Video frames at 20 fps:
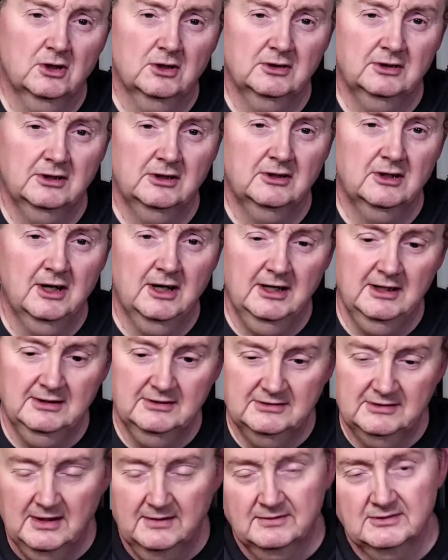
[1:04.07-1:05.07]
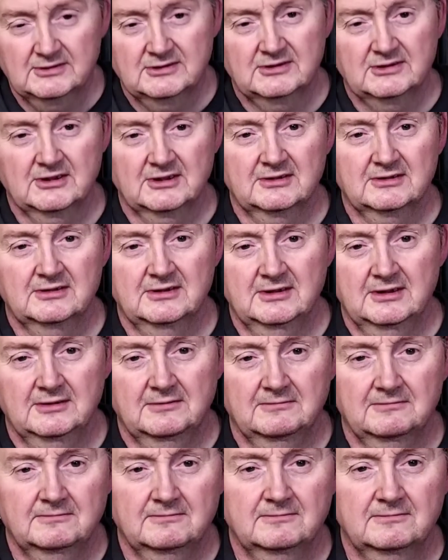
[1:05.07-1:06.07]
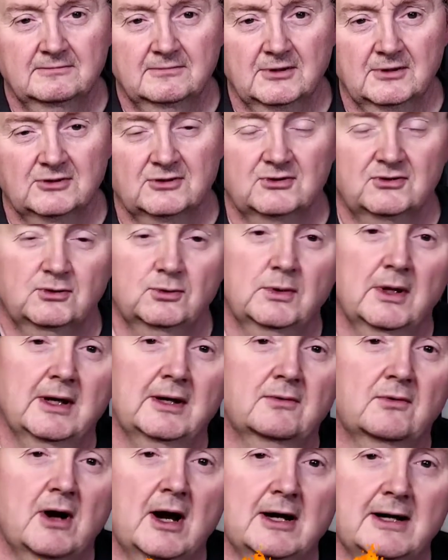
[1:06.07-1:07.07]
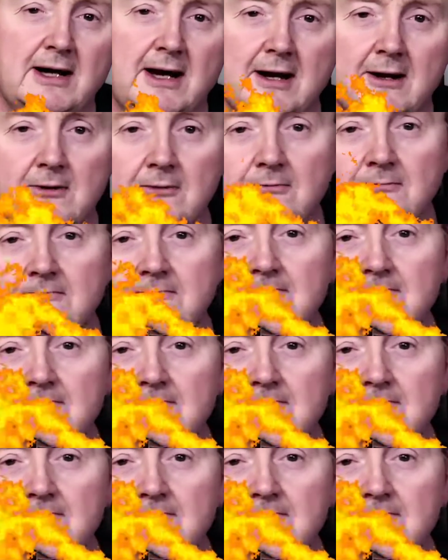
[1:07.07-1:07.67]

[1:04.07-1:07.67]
John Deere 8760. Let's do that right now.